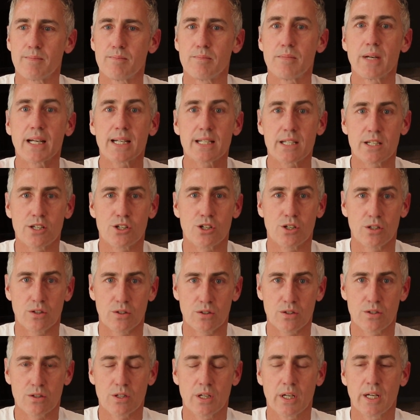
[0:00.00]
mix
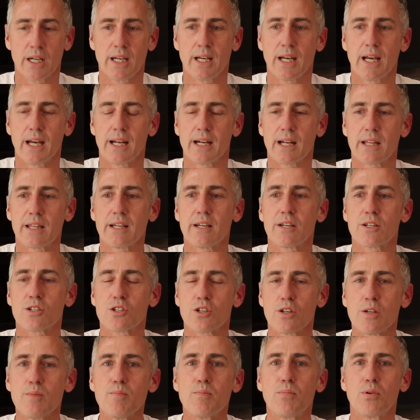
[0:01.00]
issues. And I think it's
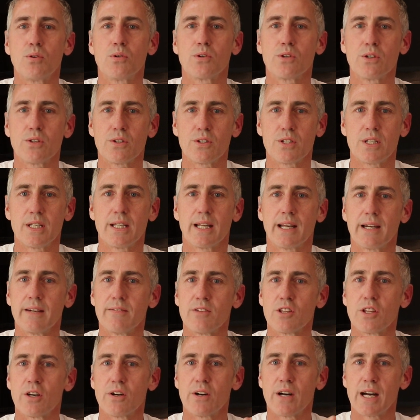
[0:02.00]
so important to see that
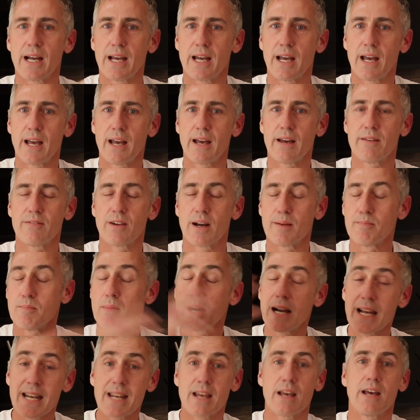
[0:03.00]
even though I
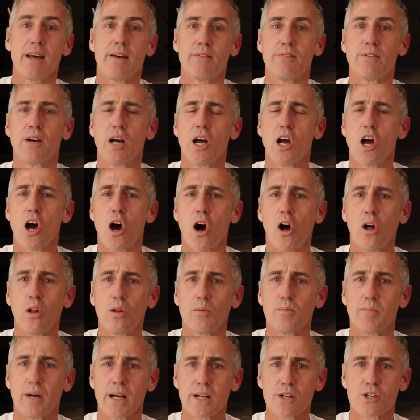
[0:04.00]
might have a
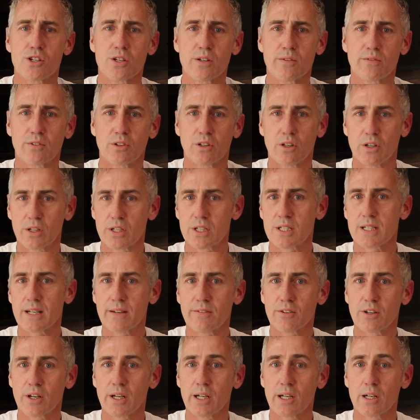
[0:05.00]
whole bunch of good
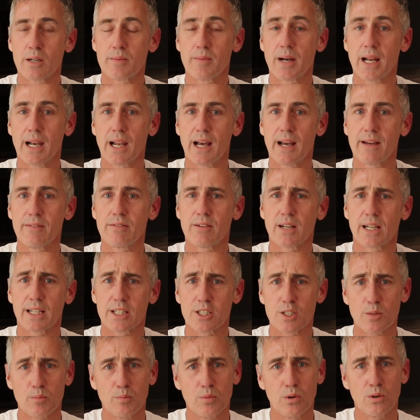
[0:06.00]
stuff going on in my life, like
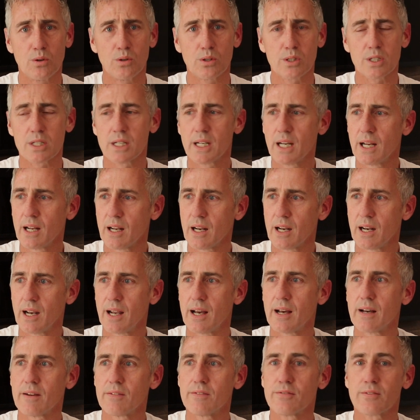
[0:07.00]
support,
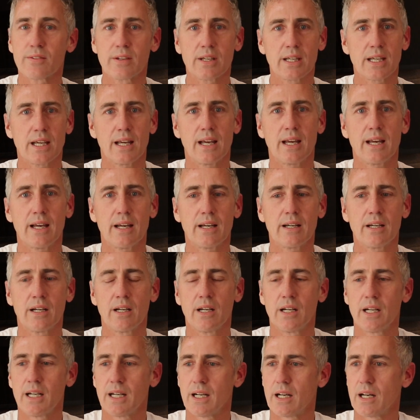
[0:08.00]
love, care,
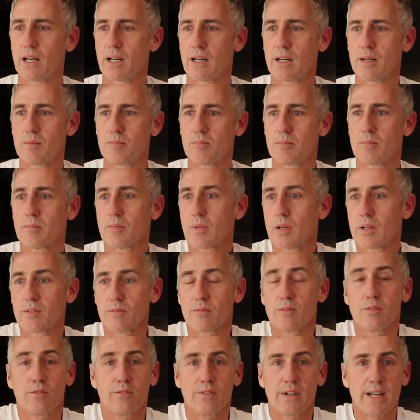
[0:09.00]

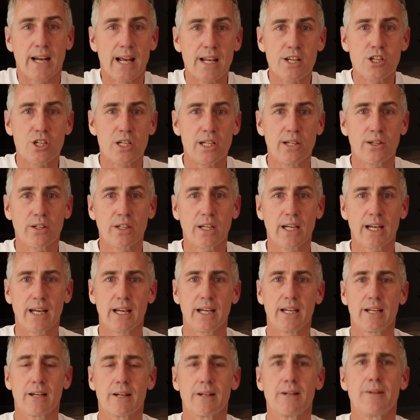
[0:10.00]
financially
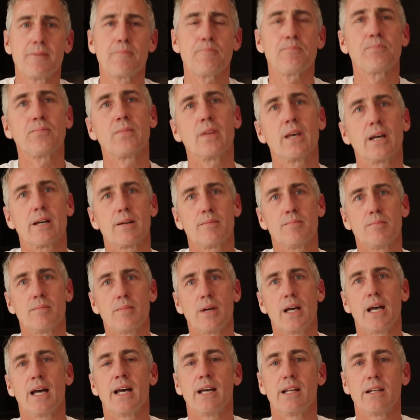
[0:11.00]
okay,
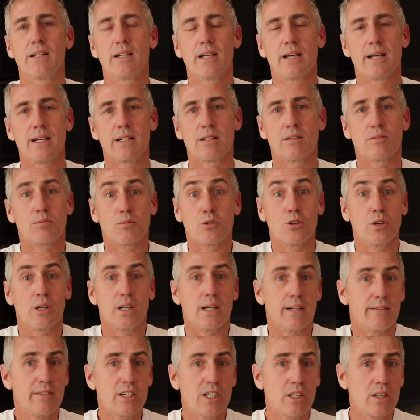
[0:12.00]
and good
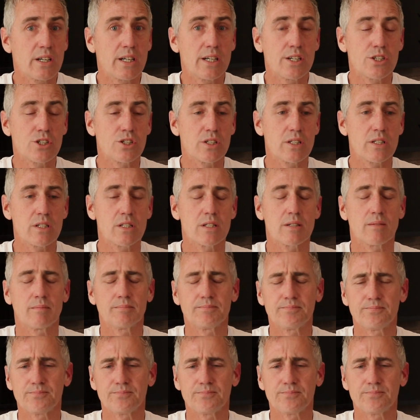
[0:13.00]
living conditions,